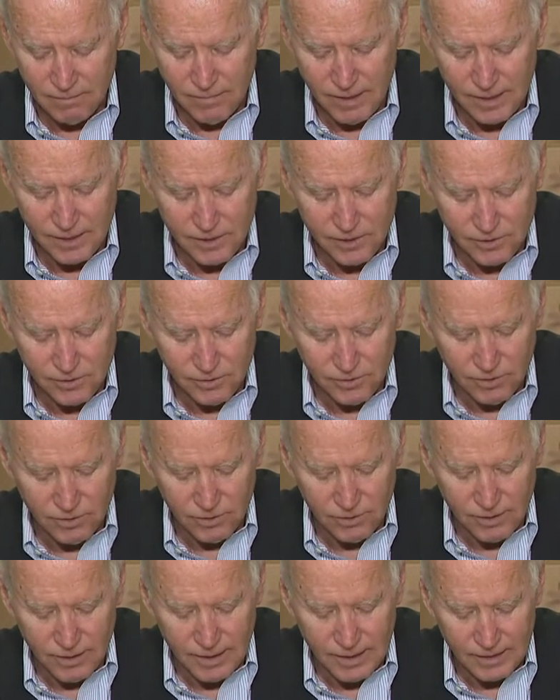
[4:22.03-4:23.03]
make
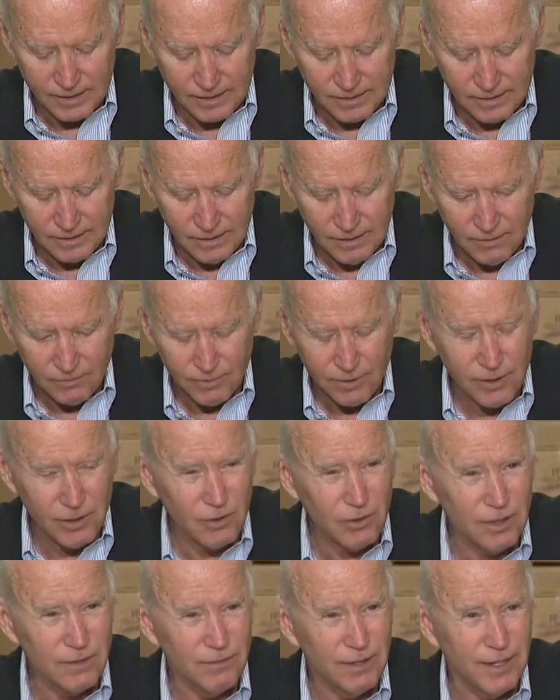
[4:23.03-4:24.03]
sure that we
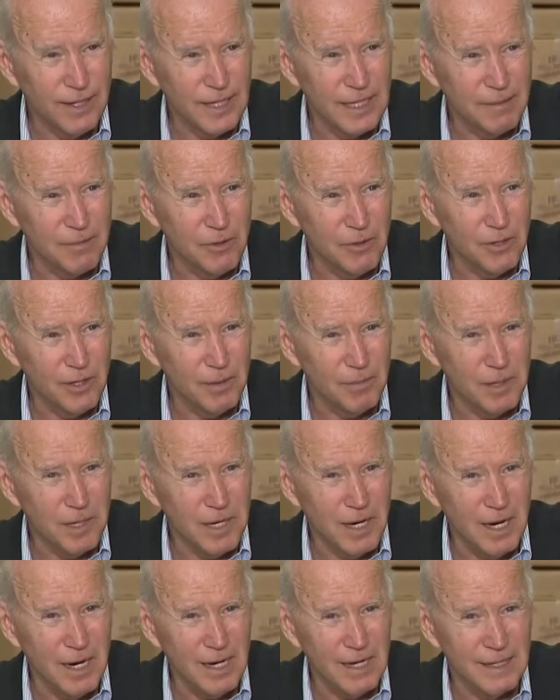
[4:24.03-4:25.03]
don't leave any community
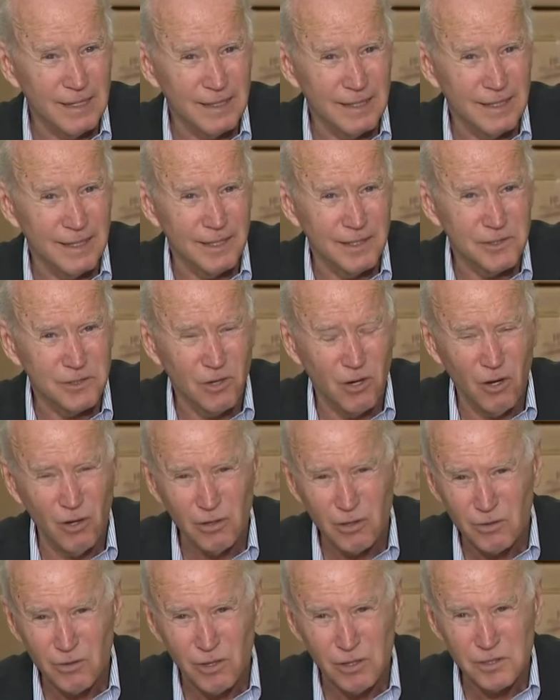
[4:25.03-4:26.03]
behind. And it's
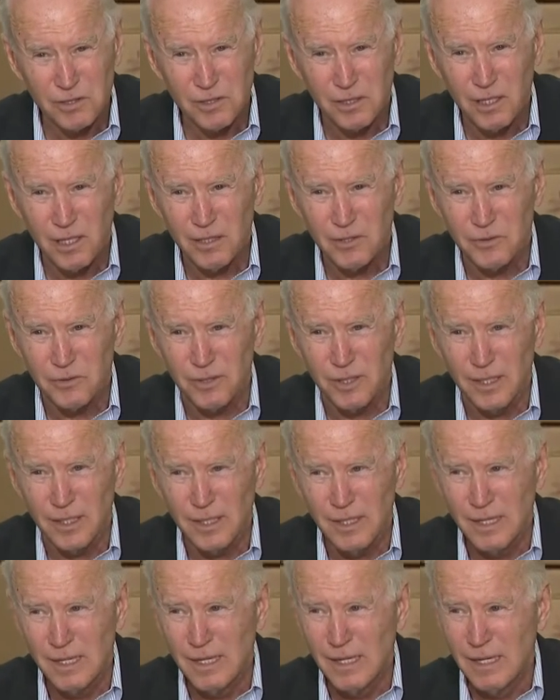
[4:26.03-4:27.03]
all across the country.
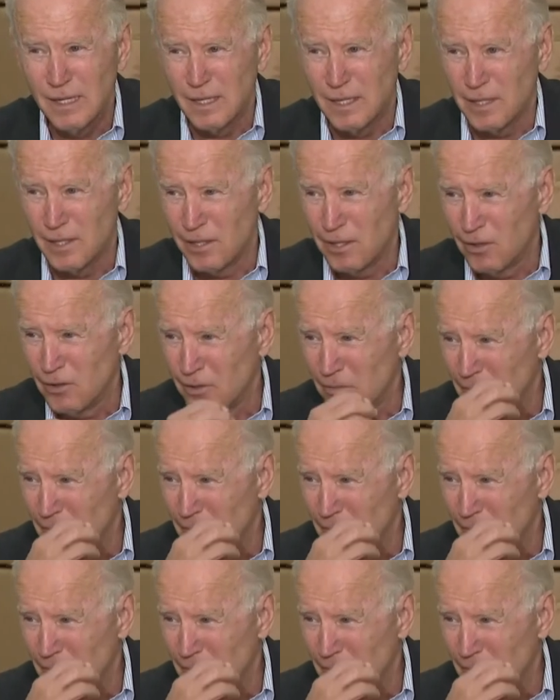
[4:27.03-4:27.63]
You know,